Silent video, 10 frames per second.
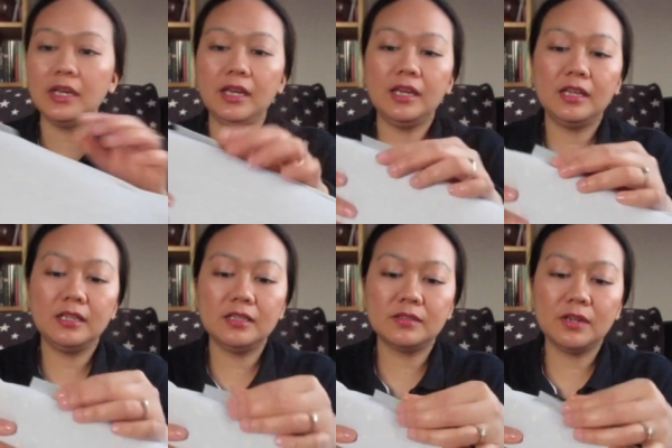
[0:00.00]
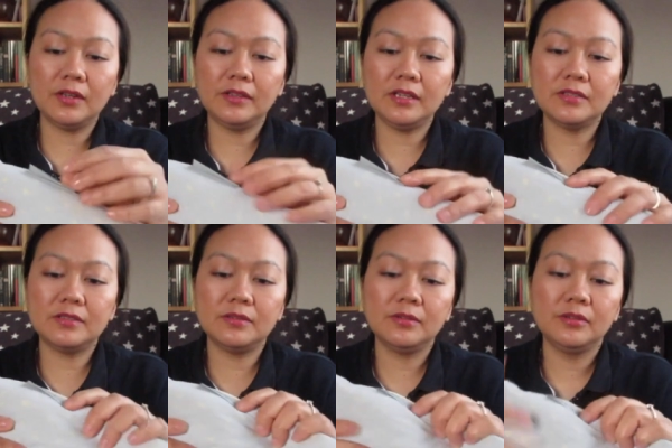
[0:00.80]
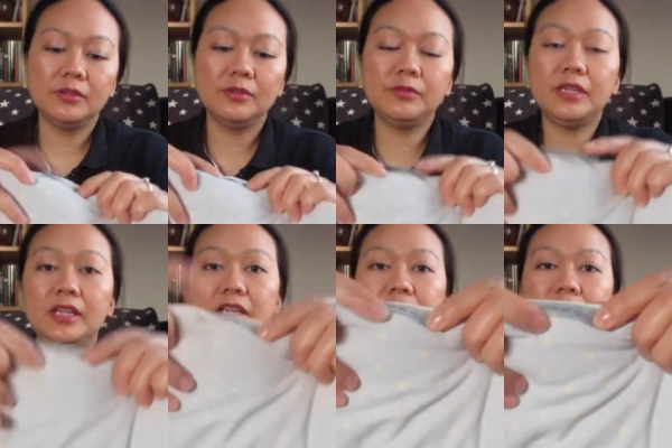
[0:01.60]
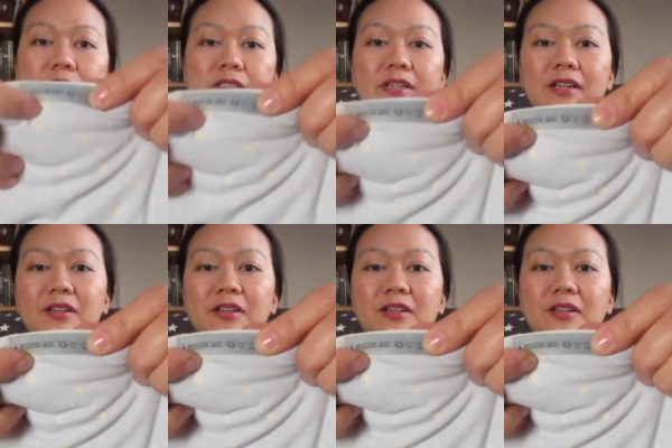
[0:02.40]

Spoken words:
And it's got this really cute